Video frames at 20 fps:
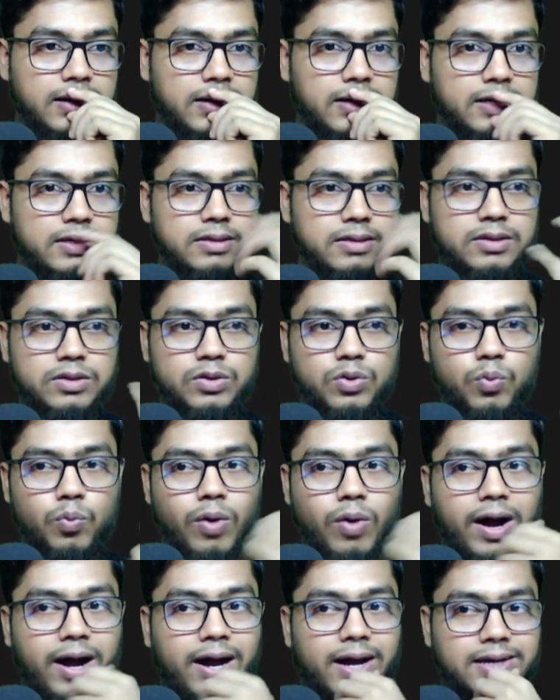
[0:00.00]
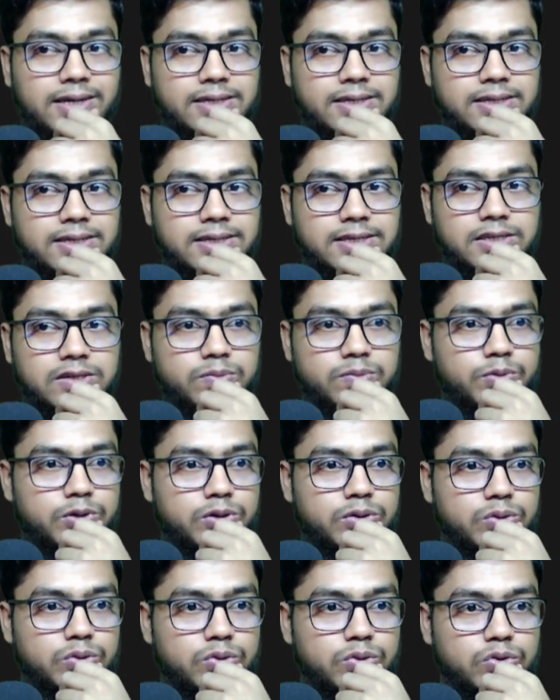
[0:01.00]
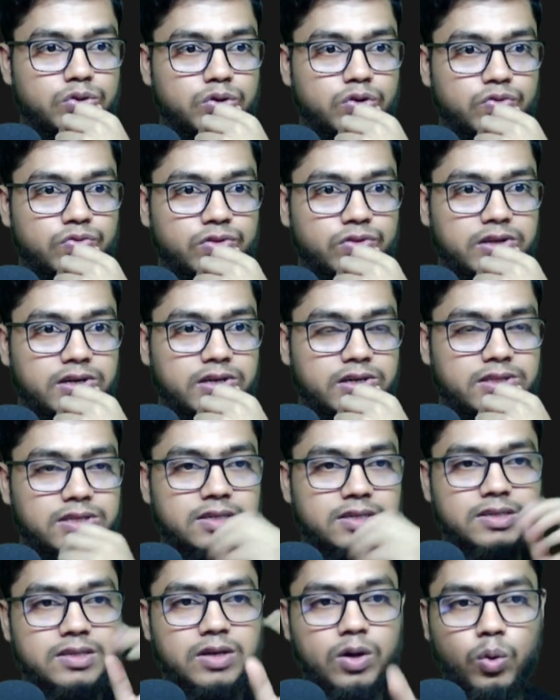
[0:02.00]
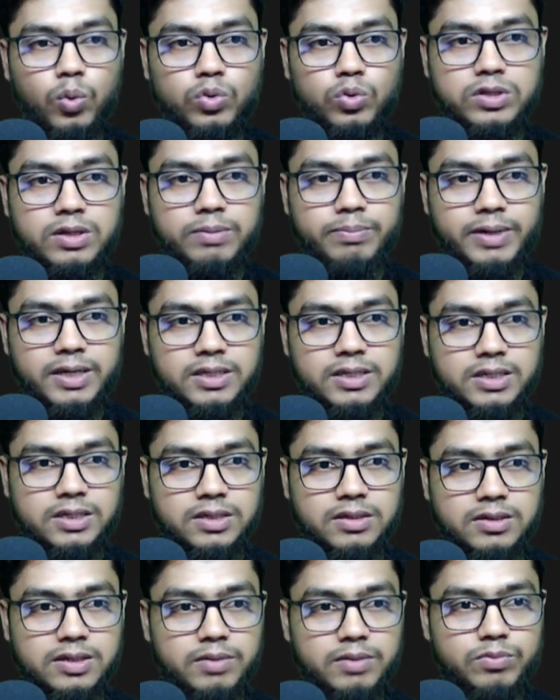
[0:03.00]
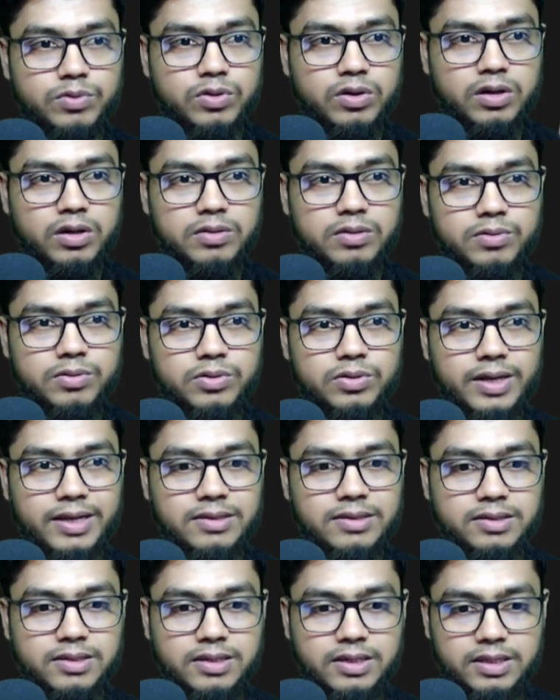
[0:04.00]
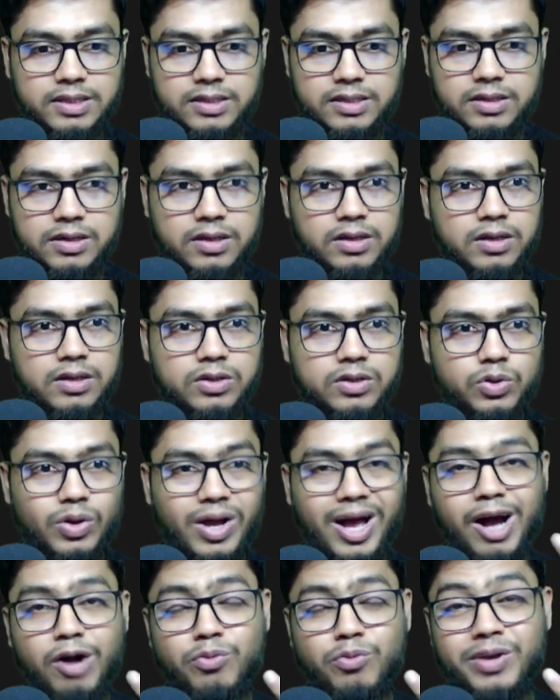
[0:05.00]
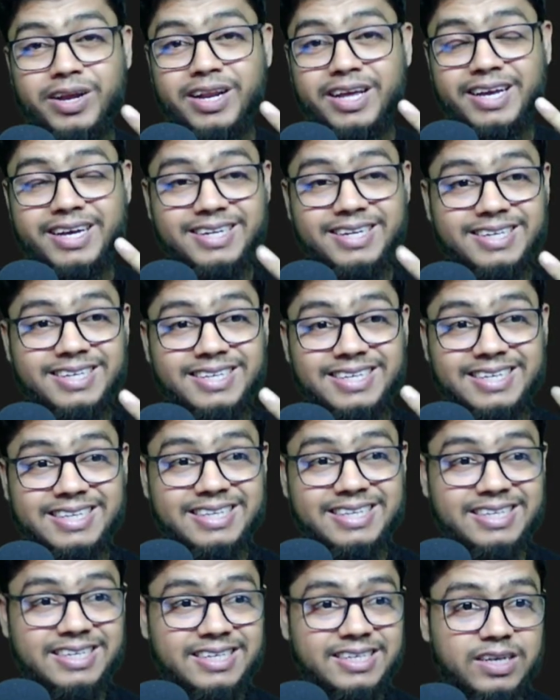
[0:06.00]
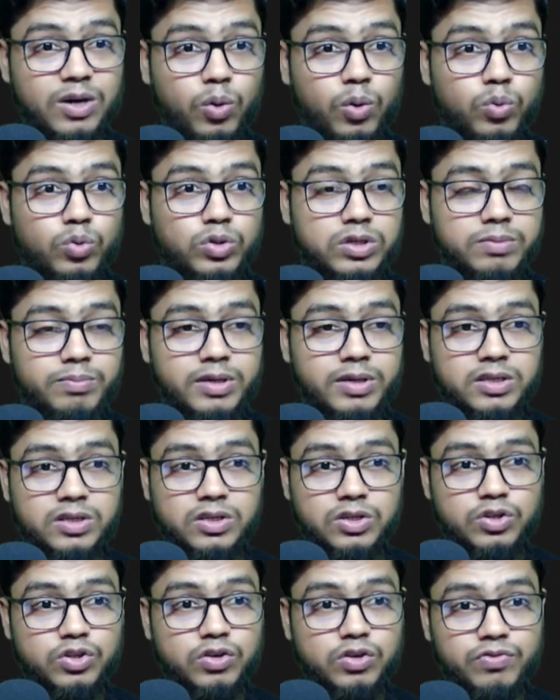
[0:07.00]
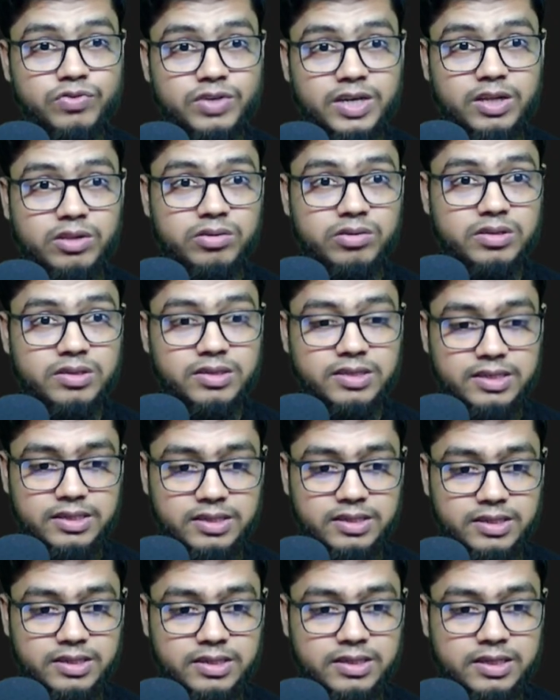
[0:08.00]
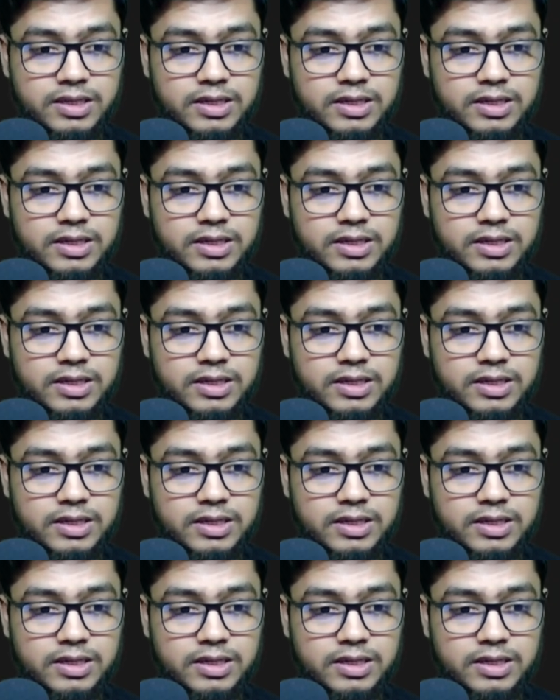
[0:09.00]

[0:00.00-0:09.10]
You know why? Just because of like this is the older versions. I'm cancel it. So how can I understand this is the older versions of Tailwind CSS?